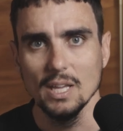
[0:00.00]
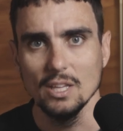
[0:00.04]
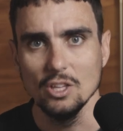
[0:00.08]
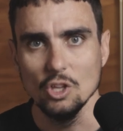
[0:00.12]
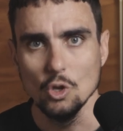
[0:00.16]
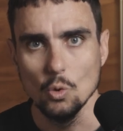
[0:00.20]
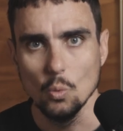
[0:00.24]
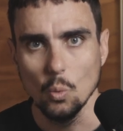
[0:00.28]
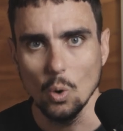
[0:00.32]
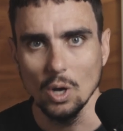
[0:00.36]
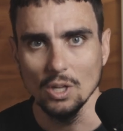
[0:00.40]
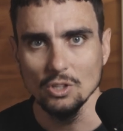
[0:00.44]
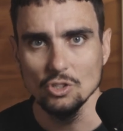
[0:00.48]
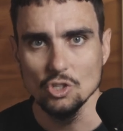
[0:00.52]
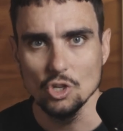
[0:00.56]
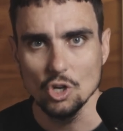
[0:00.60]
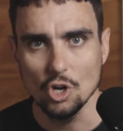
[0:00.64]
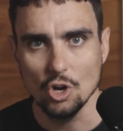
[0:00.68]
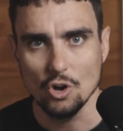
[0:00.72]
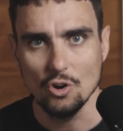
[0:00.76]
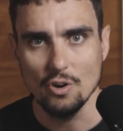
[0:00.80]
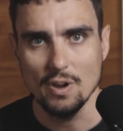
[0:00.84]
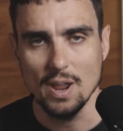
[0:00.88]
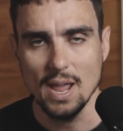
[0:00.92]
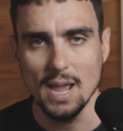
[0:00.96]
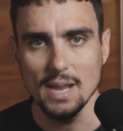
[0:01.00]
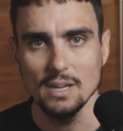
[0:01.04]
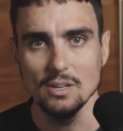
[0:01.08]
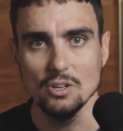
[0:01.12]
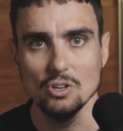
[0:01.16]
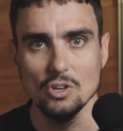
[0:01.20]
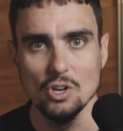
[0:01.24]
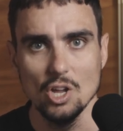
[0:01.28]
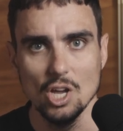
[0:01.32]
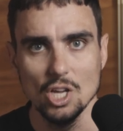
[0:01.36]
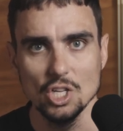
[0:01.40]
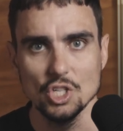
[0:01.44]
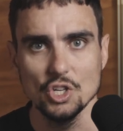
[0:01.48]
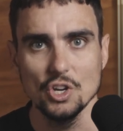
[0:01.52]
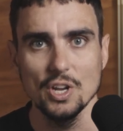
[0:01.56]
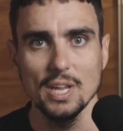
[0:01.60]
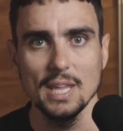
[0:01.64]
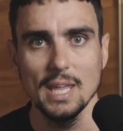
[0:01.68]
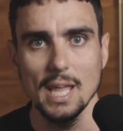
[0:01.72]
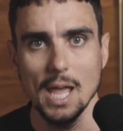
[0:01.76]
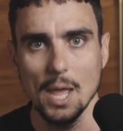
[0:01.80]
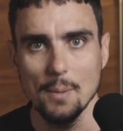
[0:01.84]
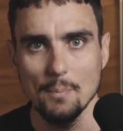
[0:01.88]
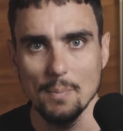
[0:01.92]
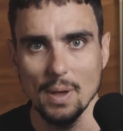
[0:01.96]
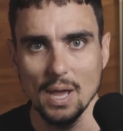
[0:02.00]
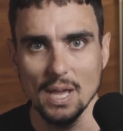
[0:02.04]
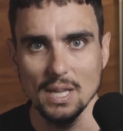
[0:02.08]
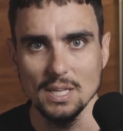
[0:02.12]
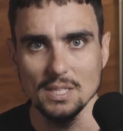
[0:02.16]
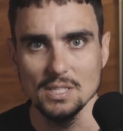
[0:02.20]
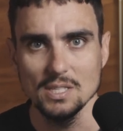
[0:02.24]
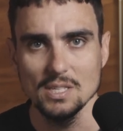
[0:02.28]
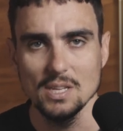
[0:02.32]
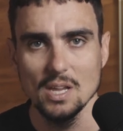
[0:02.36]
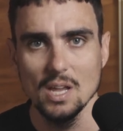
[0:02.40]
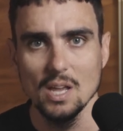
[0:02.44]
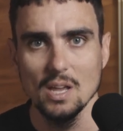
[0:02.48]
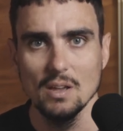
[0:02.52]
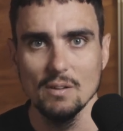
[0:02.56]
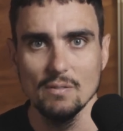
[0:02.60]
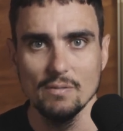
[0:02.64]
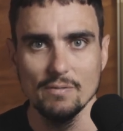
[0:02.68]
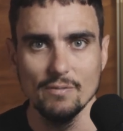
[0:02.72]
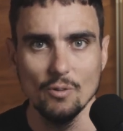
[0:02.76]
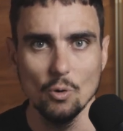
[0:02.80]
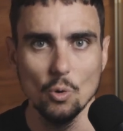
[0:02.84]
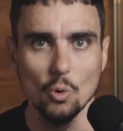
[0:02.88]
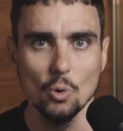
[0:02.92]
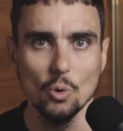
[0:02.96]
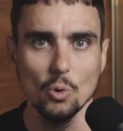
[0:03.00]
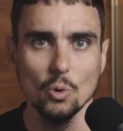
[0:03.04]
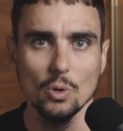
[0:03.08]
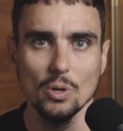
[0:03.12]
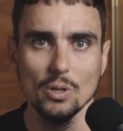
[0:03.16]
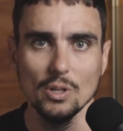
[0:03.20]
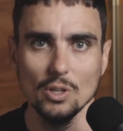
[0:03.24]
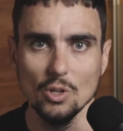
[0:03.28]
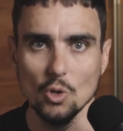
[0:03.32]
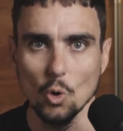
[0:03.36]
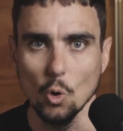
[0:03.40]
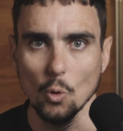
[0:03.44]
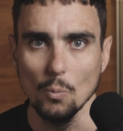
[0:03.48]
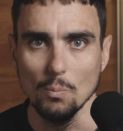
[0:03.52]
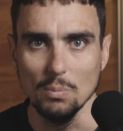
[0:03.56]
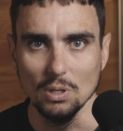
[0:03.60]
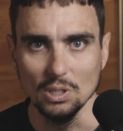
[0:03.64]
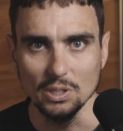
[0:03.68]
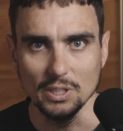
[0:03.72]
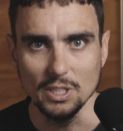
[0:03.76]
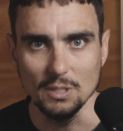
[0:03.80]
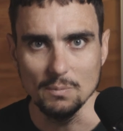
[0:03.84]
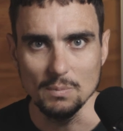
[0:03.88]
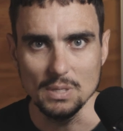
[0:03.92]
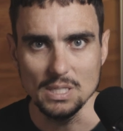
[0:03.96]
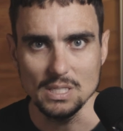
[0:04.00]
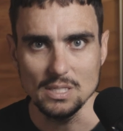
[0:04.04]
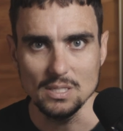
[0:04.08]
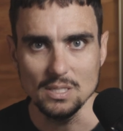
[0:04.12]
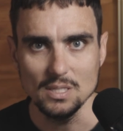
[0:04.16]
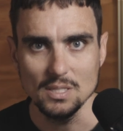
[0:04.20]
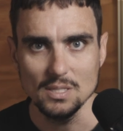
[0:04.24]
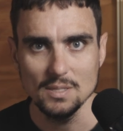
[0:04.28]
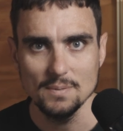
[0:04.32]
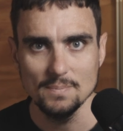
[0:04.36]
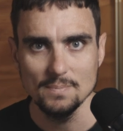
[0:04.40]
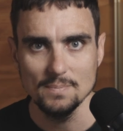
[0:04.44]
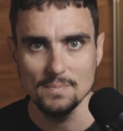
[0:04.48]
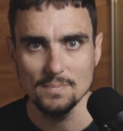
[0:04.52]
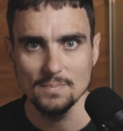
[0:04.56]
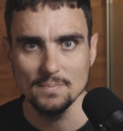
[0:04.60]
You want to create nurturing campaigns for your building business.